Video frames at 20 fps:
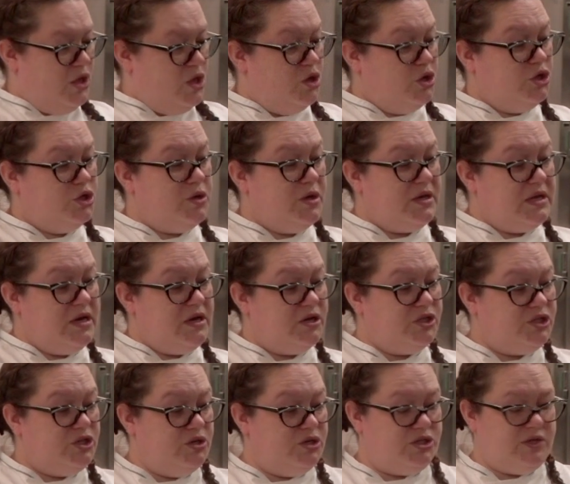You can do it in here
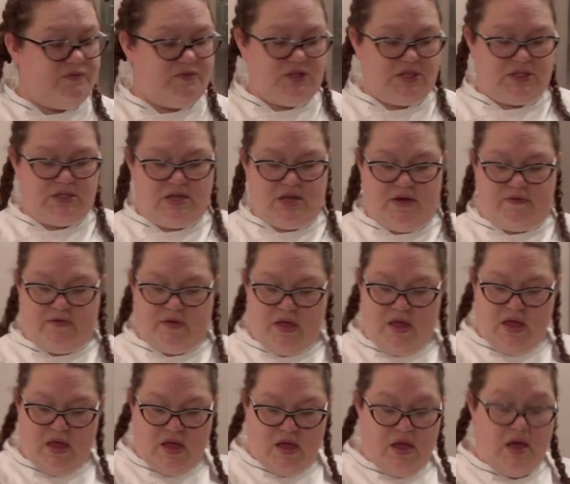too, because you have just enough.
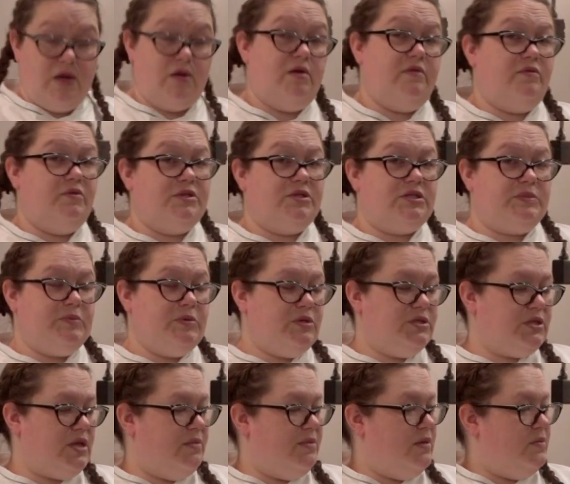I don't have any wooden
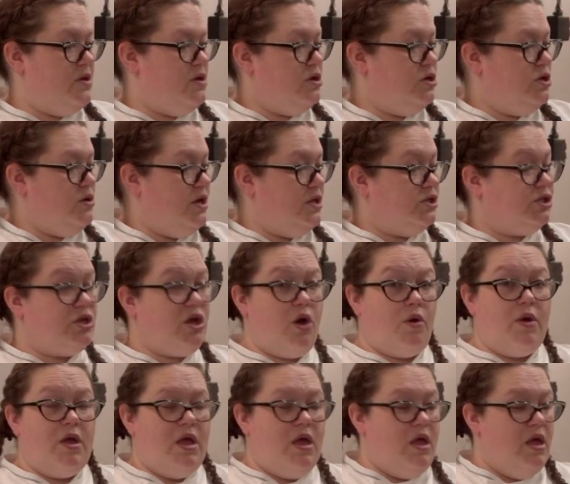spoons on me, but you can do it.
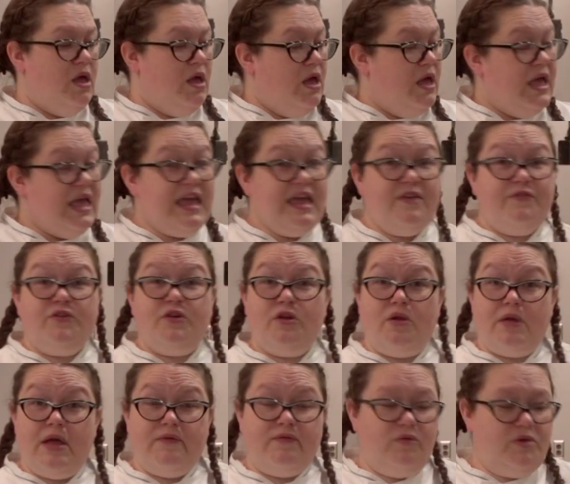So if you
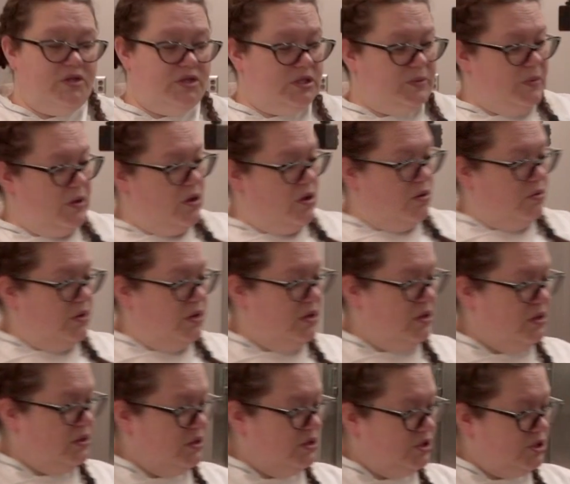don't have a wooden spoon,
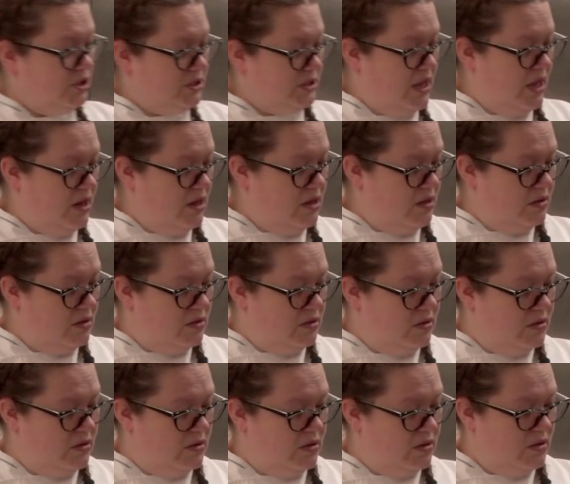just kind
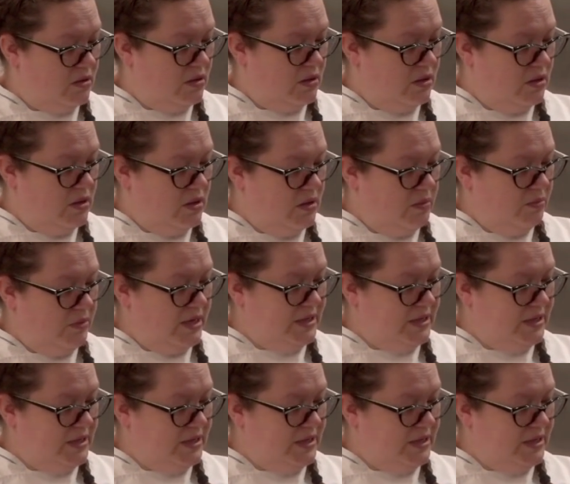of